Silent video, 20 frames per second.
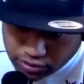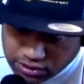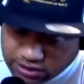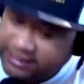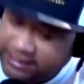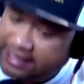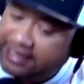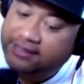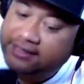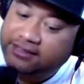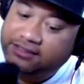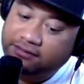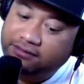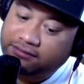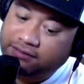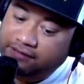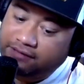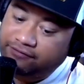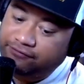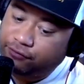Shout out to
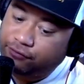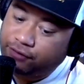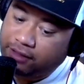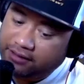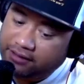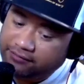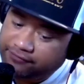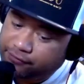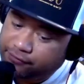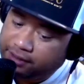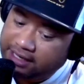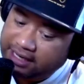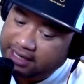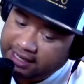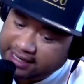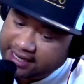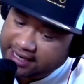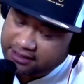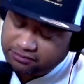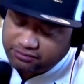Fua
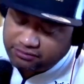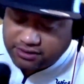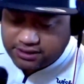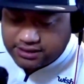Alekalu.